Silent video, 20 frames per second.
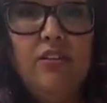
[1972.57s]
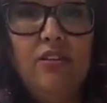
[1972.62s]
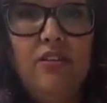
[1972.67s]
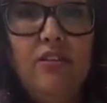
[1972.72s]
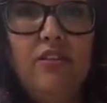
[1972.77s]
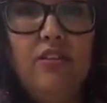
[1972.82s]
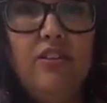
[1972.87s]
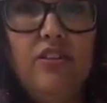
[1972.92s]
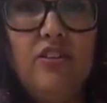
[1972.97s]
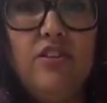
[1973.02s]

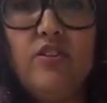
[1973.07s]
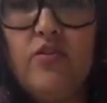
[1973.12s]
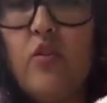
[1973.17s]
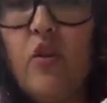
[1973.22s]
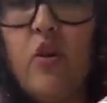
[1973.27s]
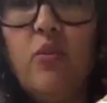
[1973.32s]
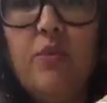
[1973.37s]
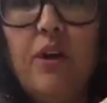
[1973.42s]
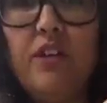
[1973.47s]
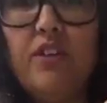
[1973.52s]
Can just
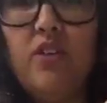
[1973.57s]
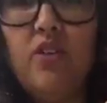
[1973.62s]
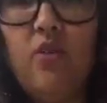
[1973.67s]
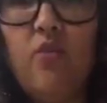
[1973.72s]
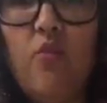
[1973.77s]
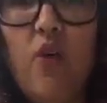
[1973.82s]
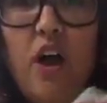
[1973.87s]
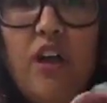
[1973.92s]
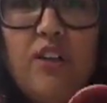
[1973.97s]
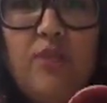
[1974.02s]
throw them onto a
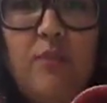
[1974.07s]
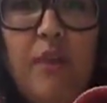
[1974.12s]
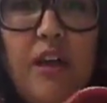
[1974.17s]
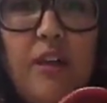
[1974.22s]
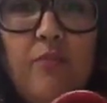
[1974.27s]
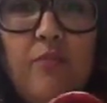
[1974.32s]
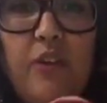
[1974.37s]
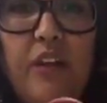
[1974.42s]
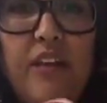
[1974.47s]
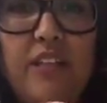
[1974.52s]
watch
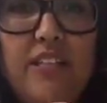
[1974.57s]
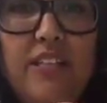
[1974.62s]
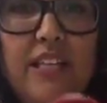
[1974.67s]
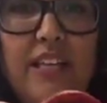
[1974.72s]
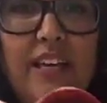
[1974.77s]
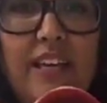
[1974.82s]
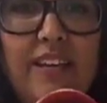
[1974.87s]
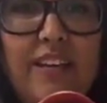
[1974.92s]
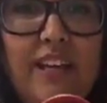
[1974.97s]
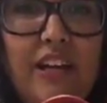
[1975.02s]
band
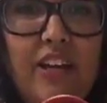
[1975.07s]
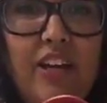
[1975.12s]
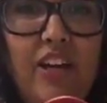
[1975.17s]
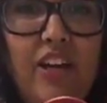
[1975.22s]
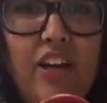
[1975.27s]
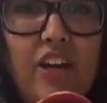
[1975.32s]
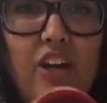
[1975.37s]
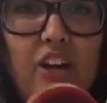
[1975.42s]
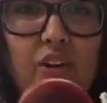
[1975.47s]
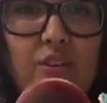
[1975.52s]
bracelet and there you
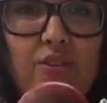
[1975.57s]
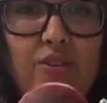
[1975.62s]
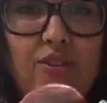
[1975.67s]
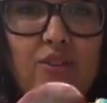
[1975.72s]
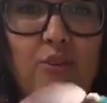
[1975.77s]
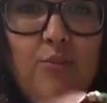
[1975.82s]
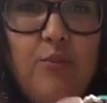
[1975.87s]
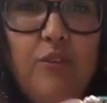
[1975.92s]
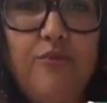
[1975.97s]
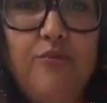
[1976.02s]
go.
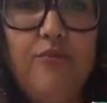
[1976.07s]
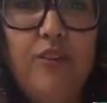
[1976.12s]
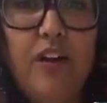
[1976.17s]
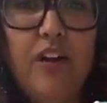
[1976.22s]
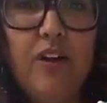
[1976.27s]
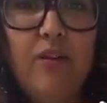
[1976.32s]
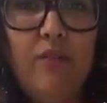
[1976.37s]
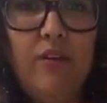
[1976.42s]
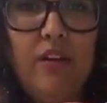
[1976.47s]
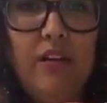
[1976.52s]
Super
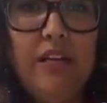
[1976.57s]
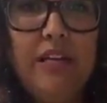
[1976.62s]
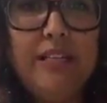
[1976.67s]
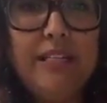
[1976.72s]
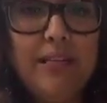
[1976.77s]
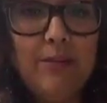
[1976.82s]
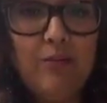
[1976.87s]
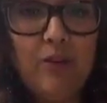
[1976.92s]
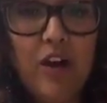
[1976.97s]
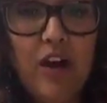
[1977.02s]
fun,
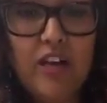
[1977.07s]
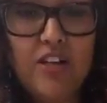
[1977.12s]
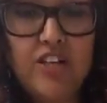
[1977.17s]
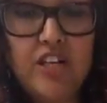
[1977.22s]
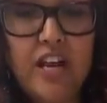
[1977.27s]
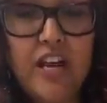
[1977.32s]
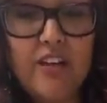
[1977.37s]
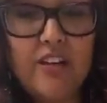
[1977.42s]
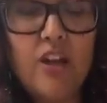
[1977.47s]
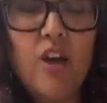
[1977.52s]
easy
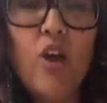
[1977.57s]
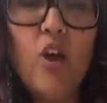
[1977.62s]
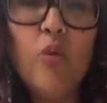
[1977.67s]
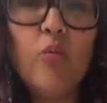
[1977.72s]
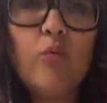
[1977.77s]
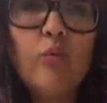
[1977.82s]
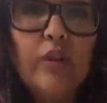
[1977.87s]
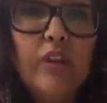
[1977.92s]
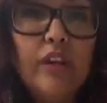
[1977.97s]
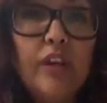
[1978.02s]
project,
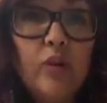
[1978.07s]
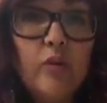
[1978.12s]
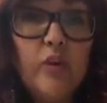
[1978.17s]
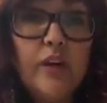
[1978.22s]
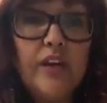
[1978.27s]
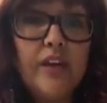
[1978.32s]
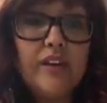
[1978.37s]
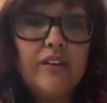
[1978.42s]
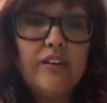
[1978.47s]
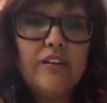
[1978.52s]
really
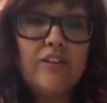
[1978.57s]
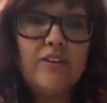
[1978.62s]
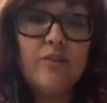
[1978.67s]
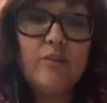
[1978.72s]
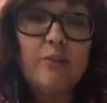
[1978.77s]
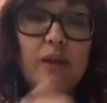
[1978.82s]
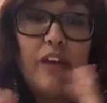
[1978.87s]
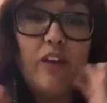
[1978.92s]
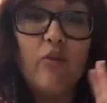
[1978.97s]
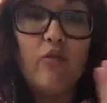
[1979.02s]
quick. These
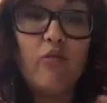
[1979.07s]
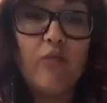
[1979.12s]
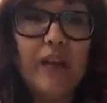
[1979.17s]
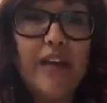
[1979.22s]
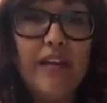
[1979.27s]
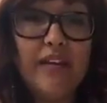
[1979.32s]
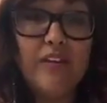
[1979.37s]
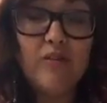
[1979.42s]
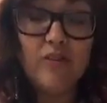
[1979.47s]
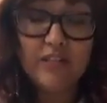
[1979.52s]
would make
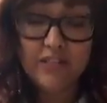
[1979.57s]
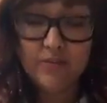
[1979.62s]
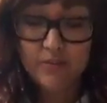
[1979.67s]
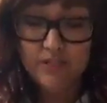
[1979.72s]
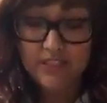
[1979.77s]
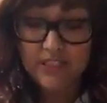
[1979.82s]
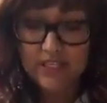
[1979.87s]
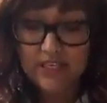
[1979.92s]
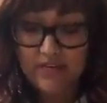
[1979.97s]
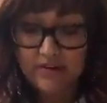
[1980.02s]
great
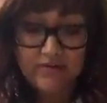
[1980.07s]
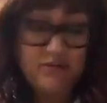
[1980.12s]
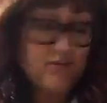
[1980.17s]
Christmas gifts